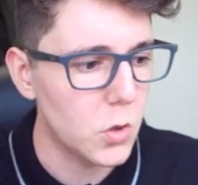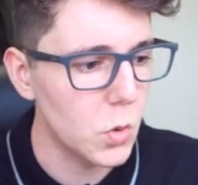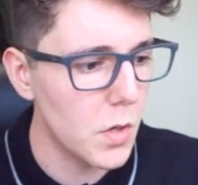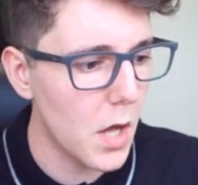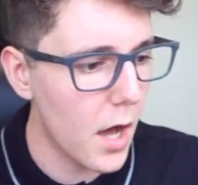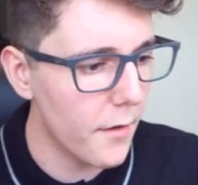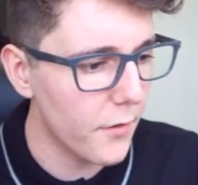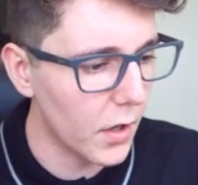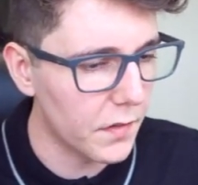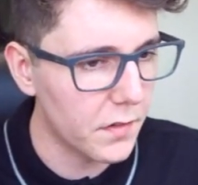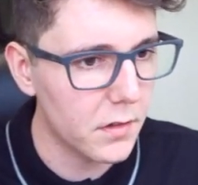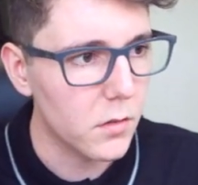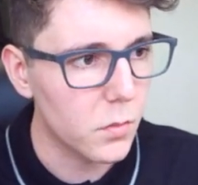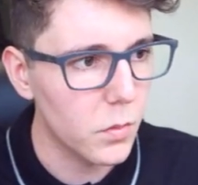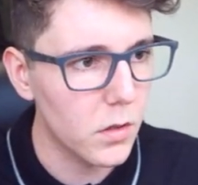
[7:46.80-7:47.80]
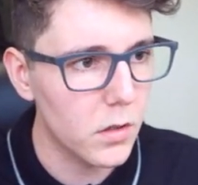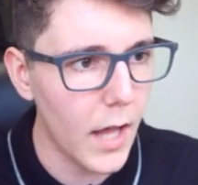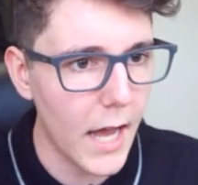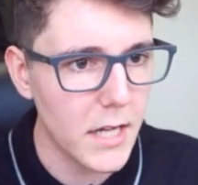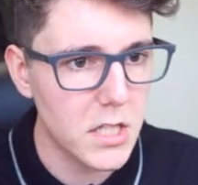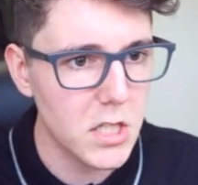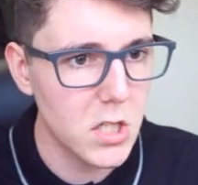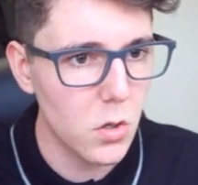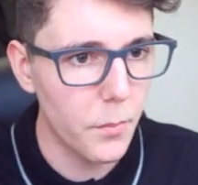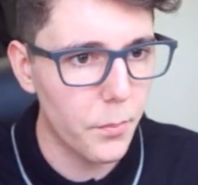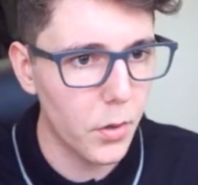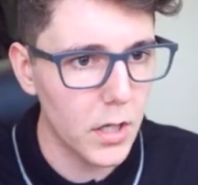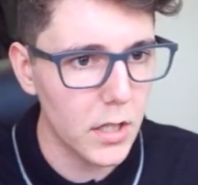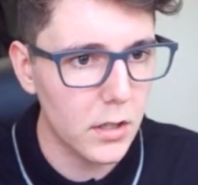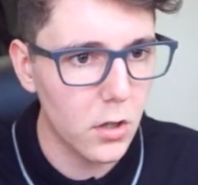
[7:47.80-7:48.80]
I'm too nervous because we're actually doing
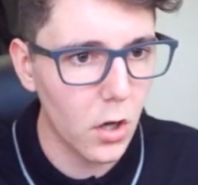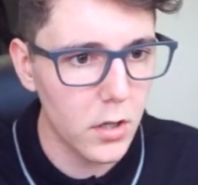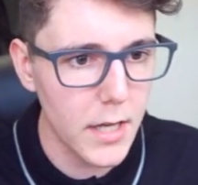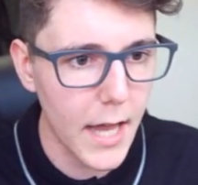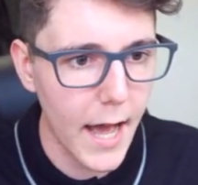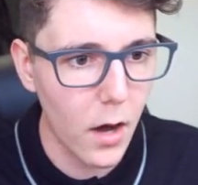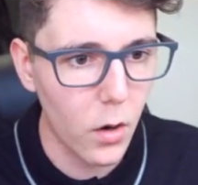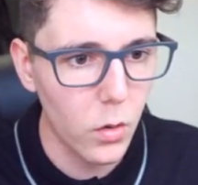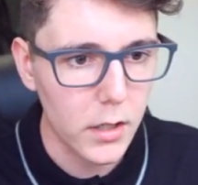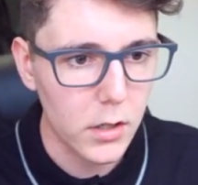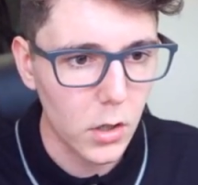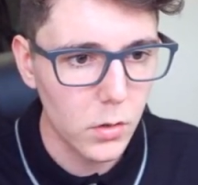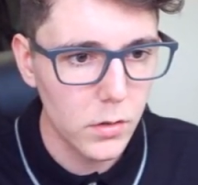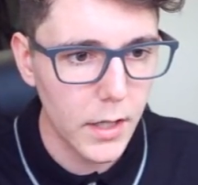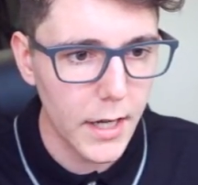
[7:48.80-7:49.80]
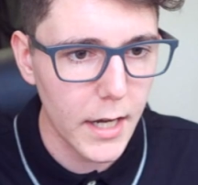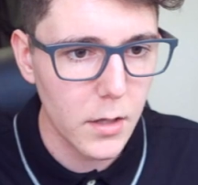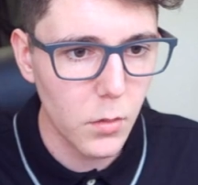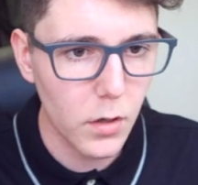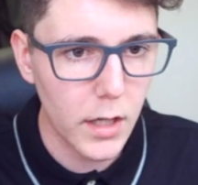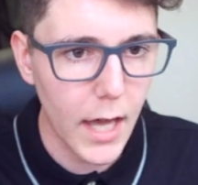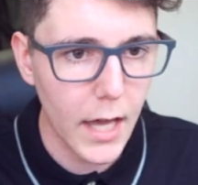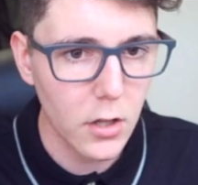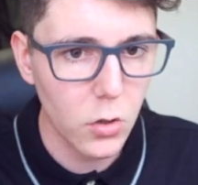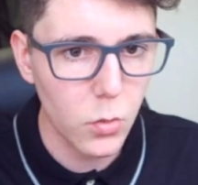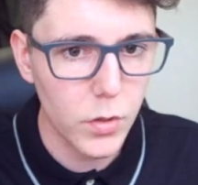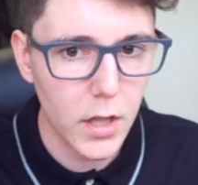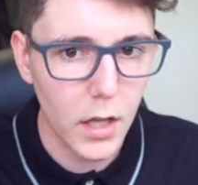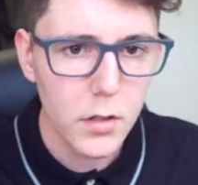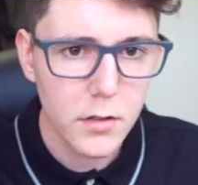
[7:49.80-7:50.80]
pretty good now. Right, don't let anyone get
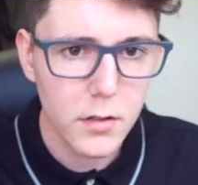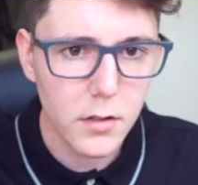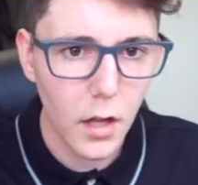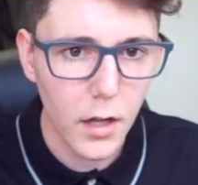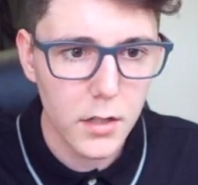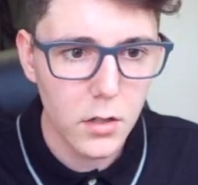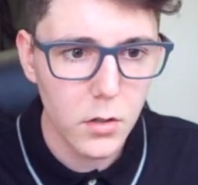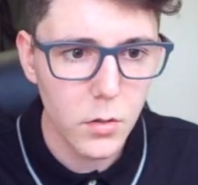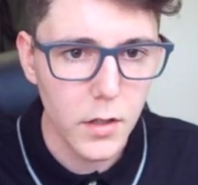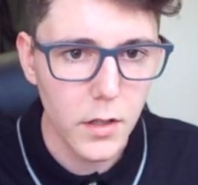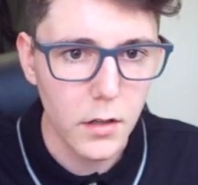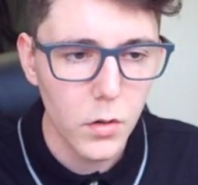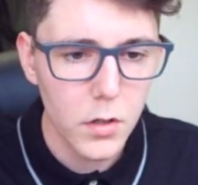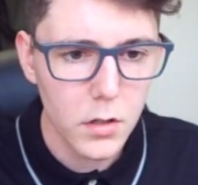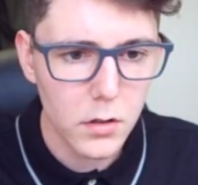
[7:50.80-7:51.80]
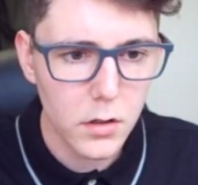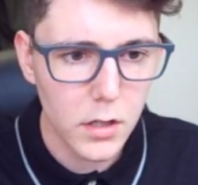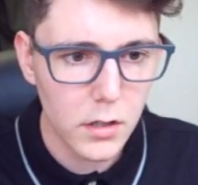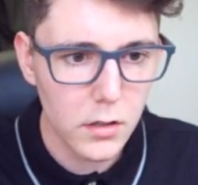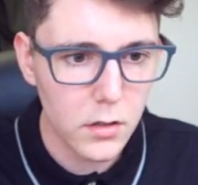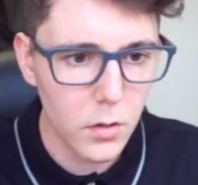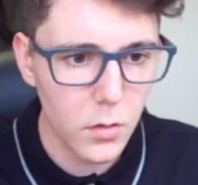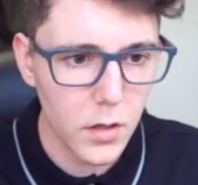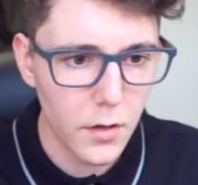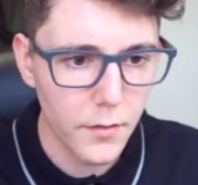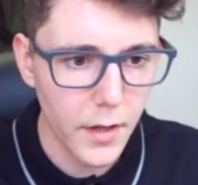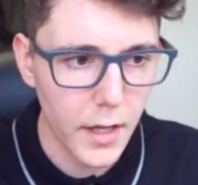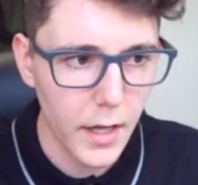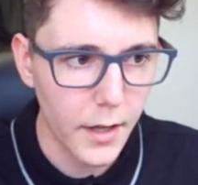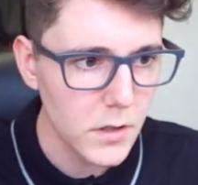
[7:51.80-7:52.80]
you with that. What is this guy doing? What do you think you're doing
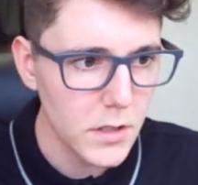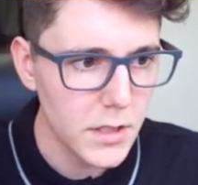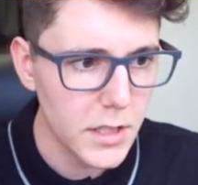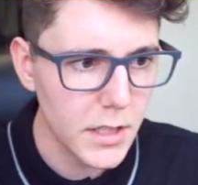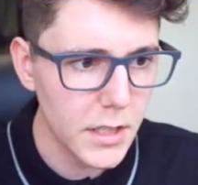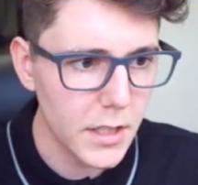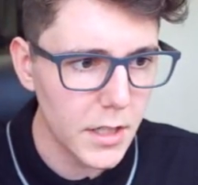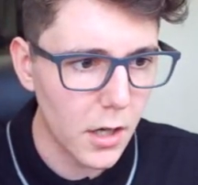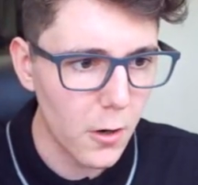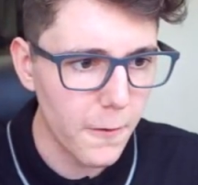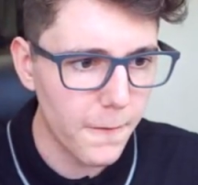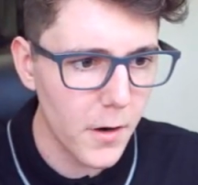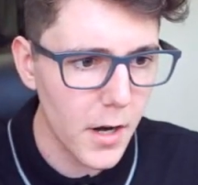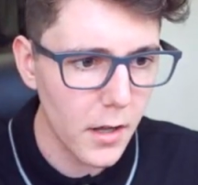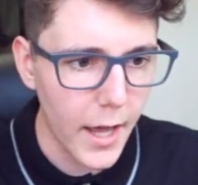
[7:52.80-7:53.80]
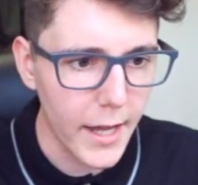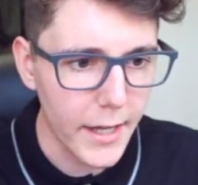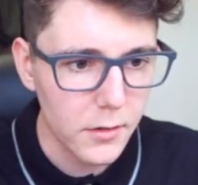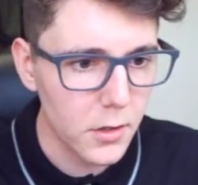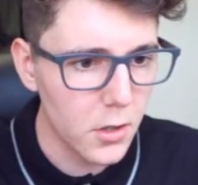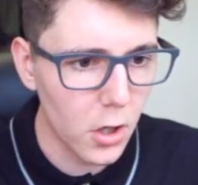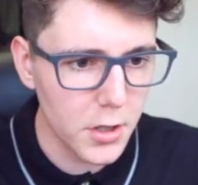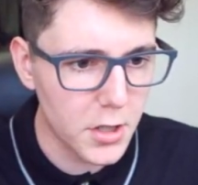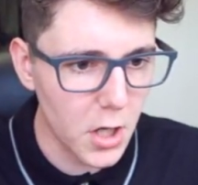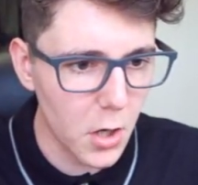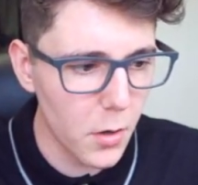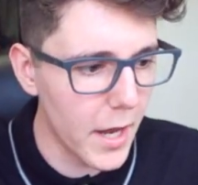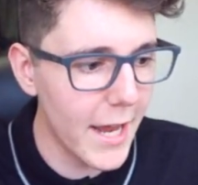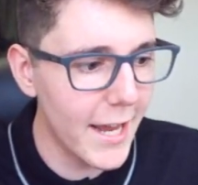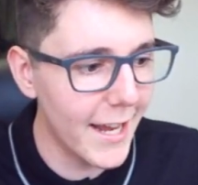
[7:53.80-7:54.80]
over here? You think you're gonna go for it? Hey, you're not
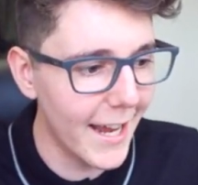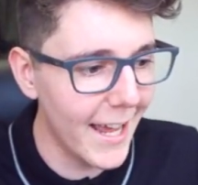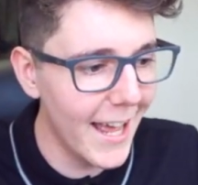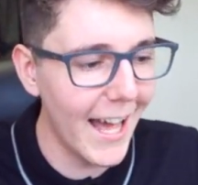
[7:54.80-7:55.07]
doing it.